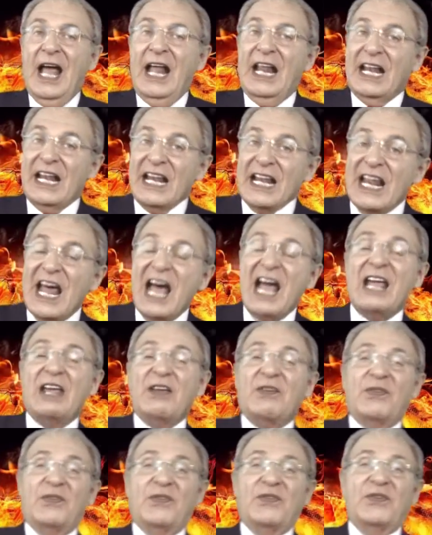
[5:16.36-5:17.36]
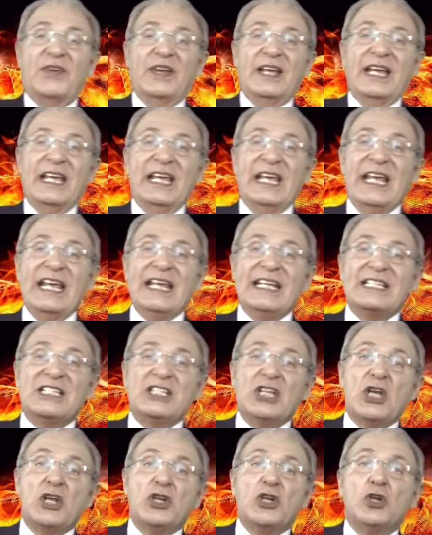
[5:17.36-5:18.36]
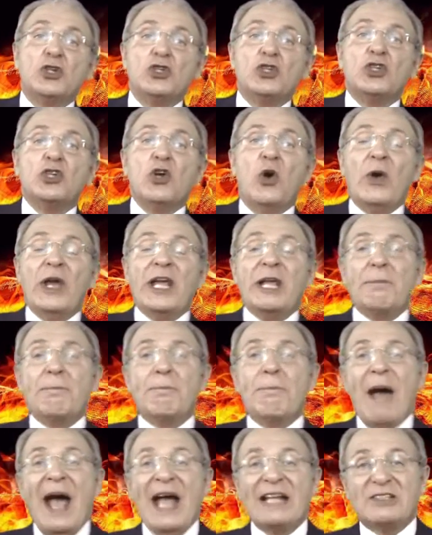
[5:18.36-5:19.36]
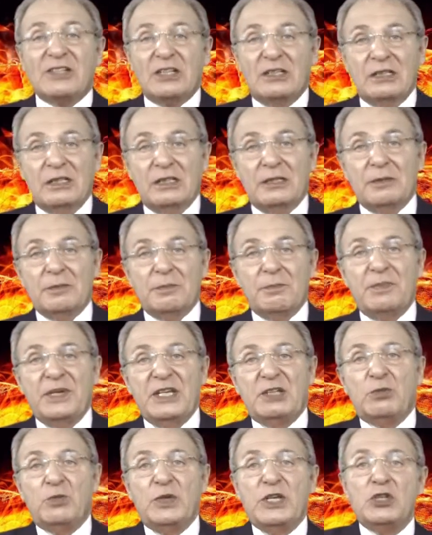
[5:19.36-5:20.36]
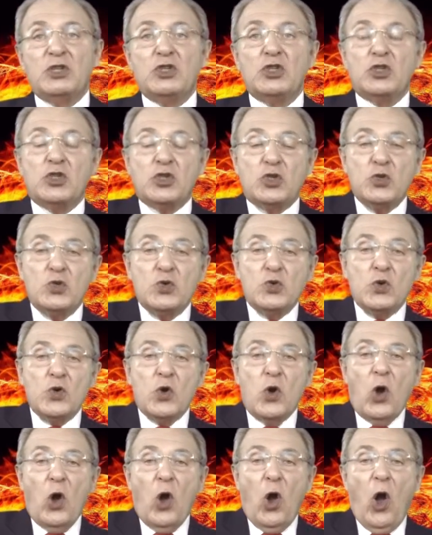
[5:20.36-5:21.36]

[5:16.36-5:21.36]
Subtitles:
Life is an ongoing battle between two